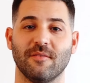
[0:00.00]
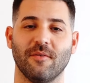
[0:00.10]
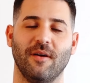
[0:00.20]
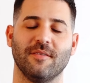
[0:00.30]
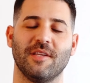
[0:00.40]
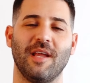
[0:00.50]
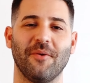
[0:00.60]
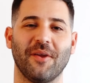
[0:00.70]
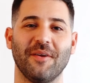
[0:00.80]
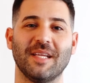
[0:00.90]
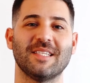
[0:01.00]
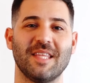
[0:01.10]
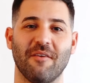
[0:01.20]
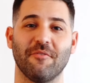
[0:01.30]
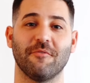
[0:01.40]
Right, so now we're going into the
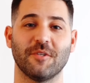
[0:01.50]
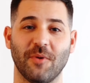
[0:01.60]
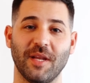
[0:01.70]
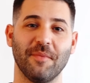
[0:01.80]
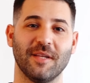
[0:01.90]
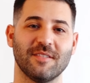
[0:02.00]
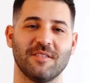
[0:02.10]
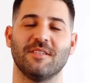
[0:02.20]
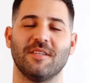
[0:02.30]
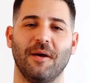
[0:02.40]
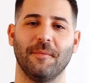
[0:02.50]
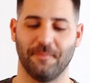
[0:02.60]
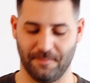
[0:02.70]
oven for 20 minutes to start.